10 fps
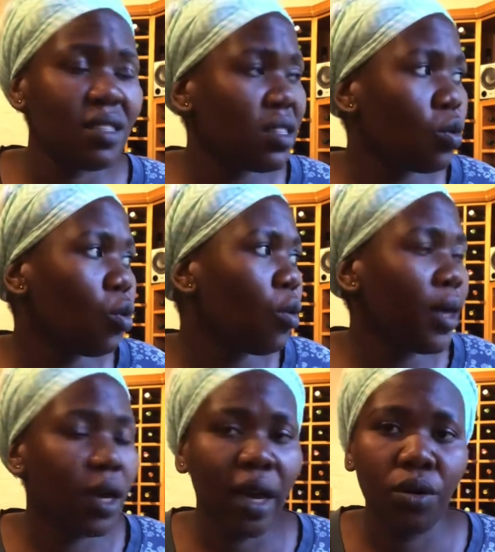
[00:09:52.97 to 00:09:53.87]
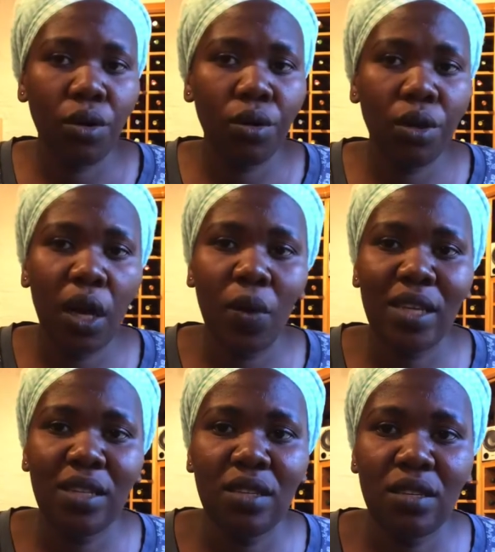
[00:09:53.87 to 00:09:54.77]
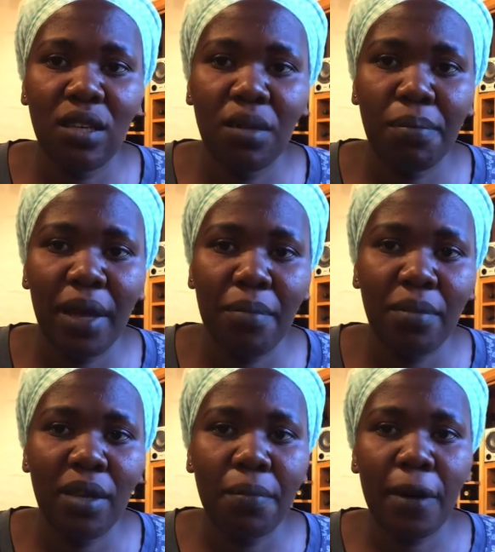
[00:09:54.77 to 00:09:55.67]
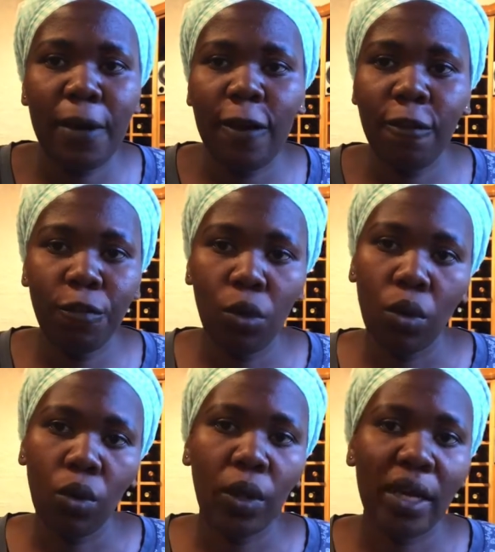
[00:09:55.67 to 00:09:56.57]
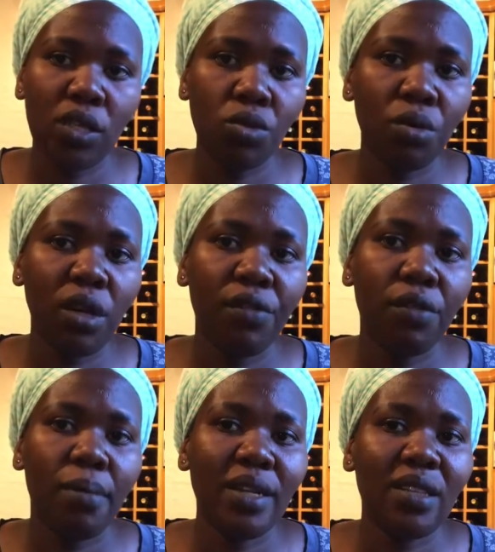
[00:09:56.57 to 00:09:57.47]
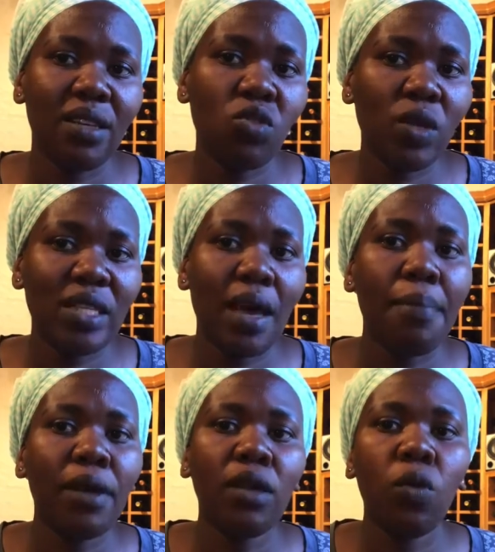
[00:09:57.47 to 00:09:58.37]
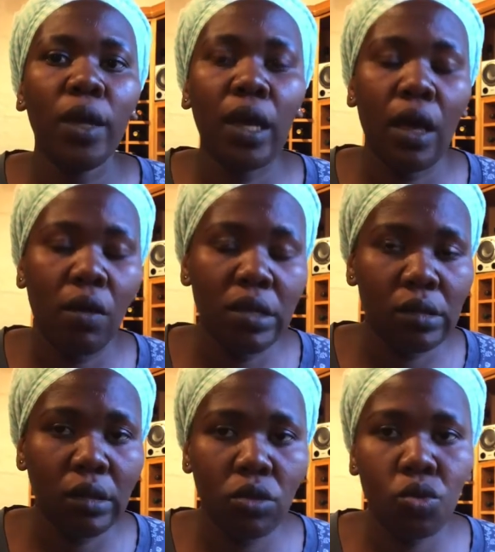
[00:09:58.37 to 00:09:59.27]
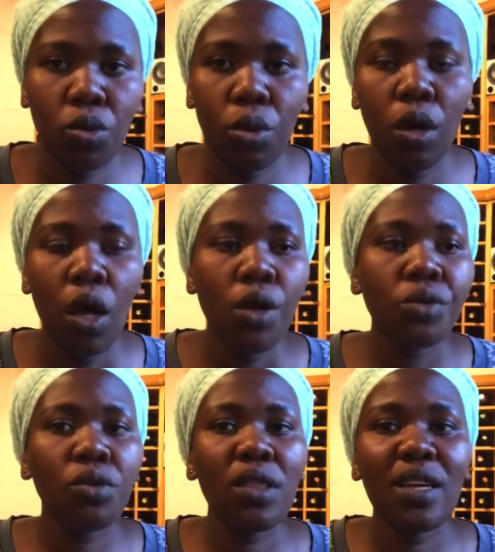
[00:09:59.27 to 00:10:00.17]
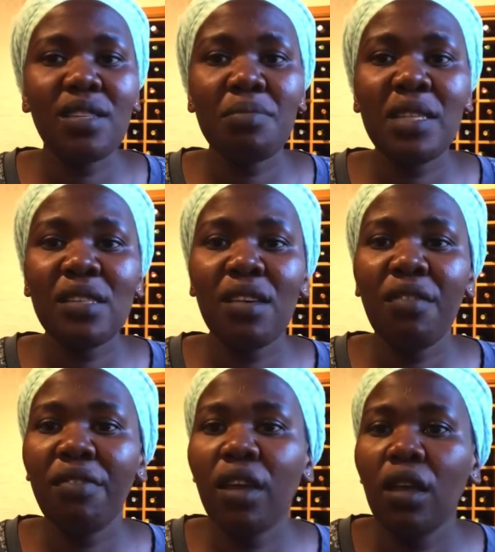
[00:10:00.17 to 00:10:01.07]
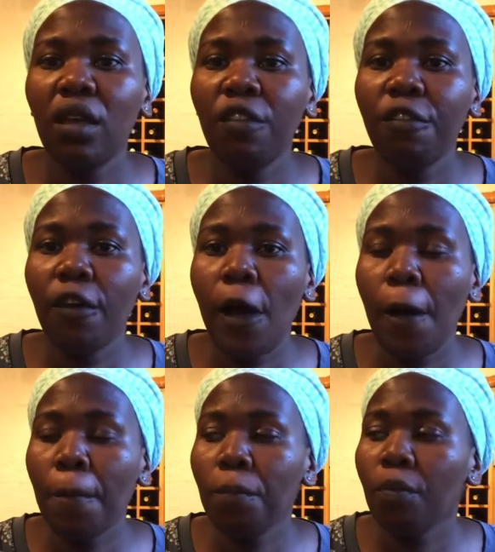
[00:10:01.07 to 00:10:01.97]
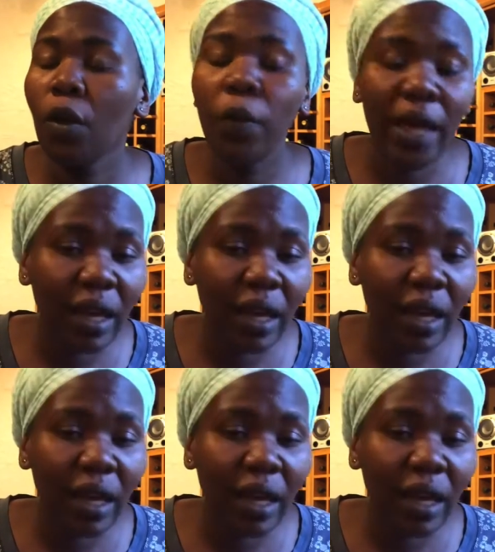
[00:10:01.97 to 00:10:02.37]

still going. I don't know nowadays in primary level or high school level, but that was happening when I was in school. So that means even if we are